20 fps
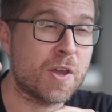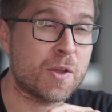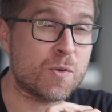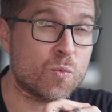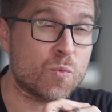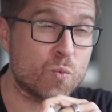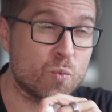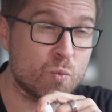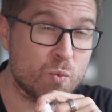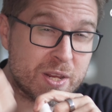
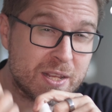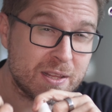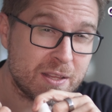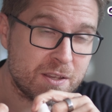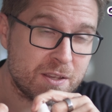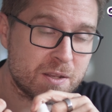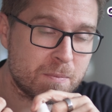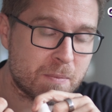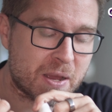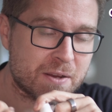got
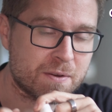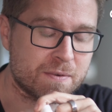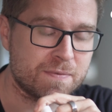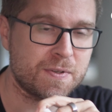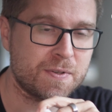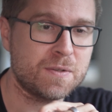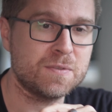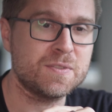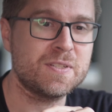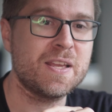really good
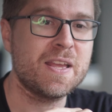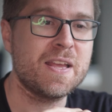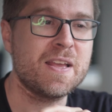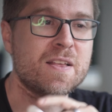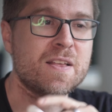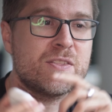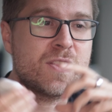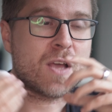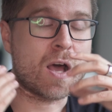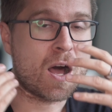microphones,
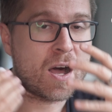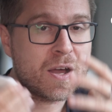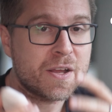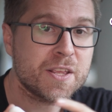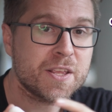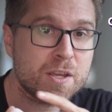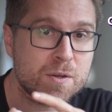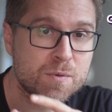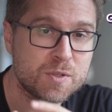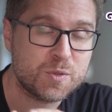the
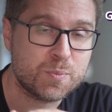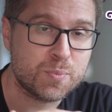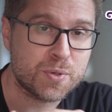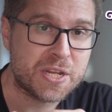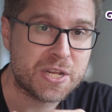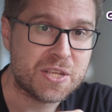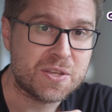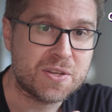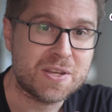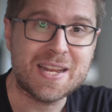audio is
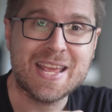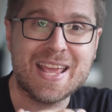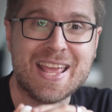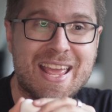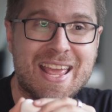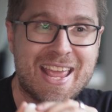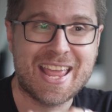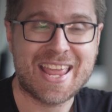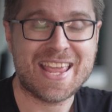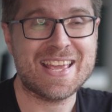pretty good,
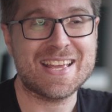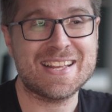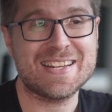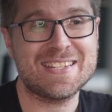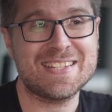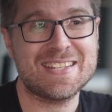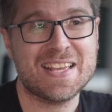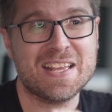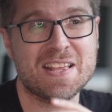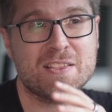
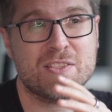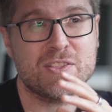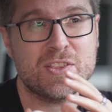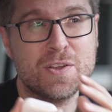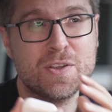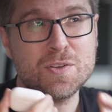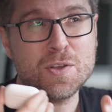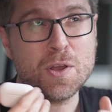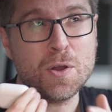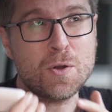and
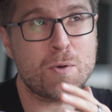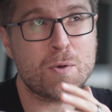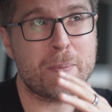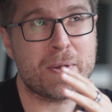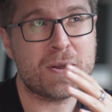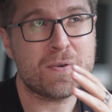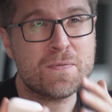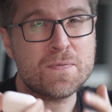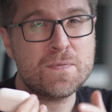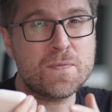they go
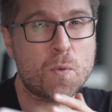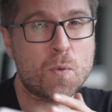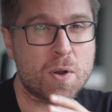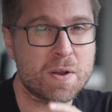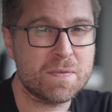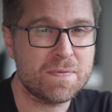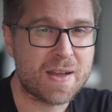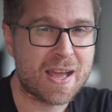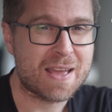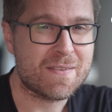about 4
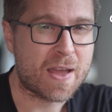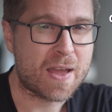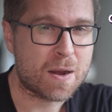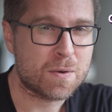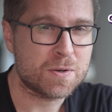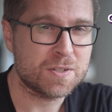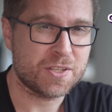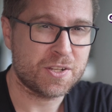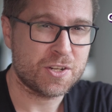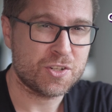to 5
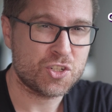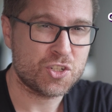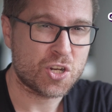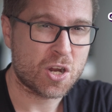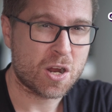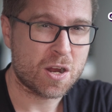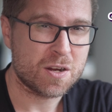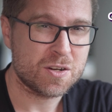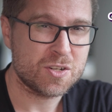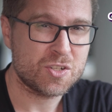hours on a
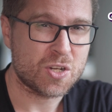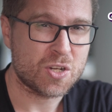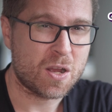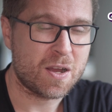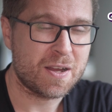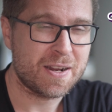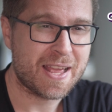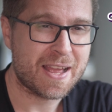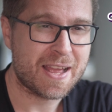charge on